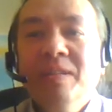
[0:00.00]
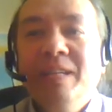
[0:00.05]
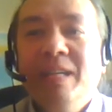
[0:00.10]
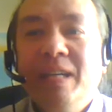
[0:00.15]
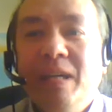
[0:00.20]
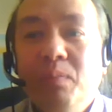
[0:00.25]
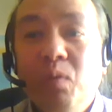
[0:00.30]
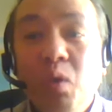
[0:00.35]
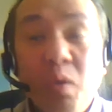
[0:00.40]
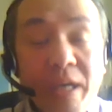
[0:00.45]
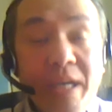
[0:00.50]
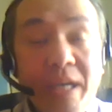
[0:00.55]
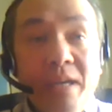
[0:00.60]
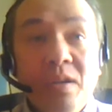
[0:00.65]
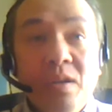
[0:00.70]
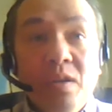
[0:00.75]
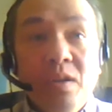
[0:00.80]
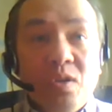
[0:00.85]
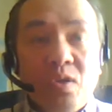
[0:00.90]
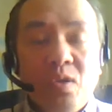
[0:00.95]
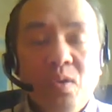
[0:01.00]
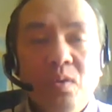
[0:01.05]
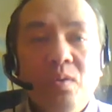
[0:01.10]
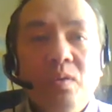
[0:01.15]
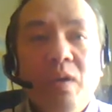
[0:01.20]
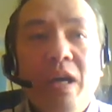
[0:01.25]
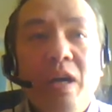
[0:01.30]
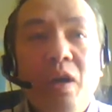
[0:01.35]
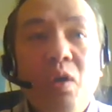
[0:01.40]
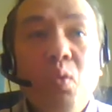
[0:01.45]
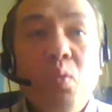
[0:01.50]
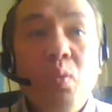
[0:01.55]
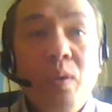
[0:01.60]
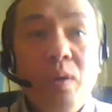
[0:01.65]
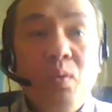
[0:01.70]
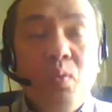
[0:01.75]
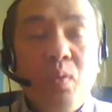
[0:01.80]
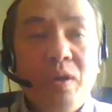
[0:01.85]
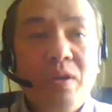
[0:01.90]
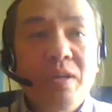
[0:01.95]
Um, okay, so uh, we
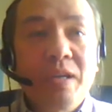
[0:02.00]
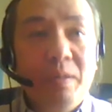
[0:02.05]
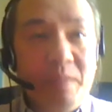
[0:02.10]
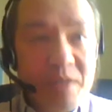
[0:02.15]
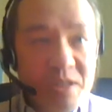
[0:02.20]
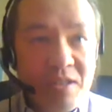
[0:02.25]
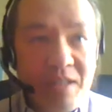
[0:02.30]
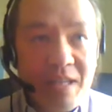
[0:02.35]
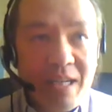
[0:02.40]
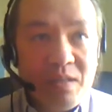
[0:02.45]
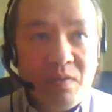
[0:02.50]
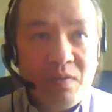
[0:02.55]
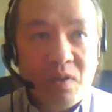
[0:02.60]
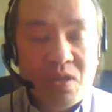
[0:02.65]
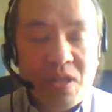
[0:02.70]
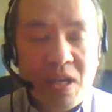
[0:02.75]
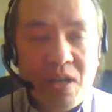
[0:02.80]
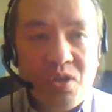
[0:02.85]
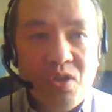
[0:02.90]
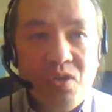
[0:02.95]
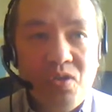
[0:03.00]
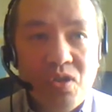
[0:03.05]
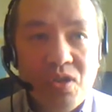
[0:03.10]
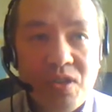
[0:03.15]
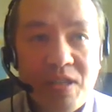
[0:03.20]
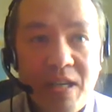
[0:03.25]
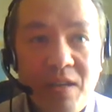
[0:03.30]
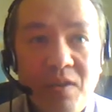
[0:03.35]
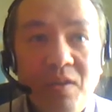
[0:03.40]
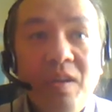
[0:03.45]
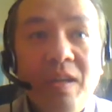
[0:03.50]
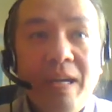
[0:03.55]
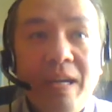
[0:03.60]
we're coming to the end of our session just now.